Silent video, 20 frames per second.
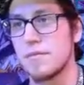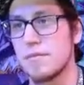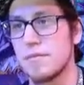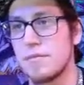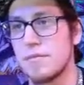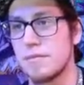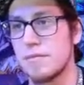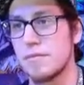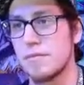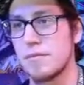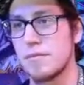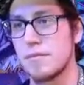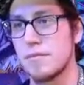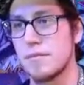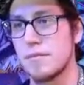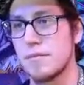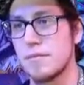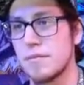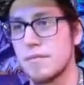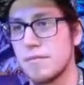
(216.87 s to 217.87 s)

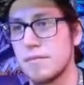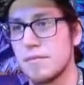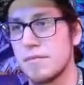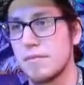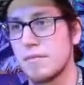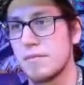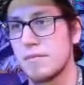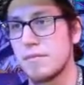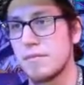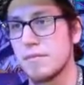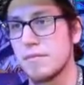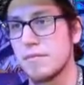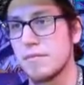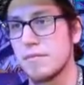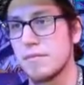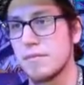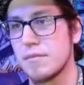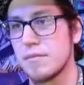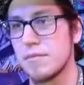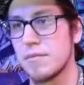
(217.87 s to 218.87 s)

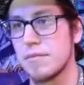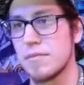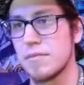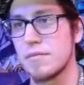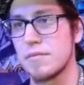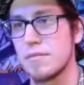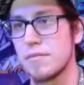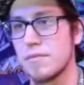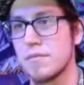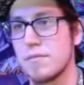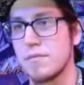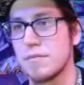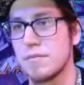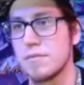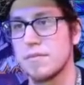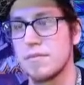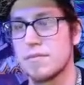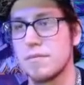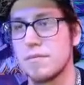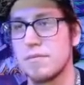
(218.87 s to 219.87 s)

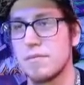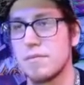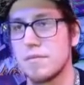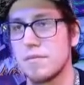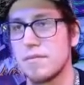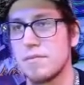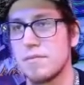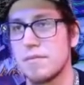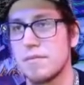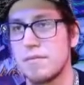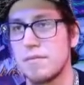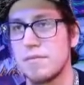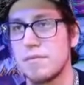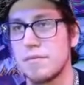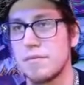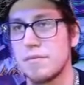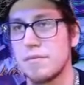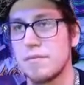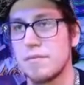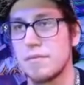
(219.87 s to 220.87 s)
No words are spoken by the person on screen.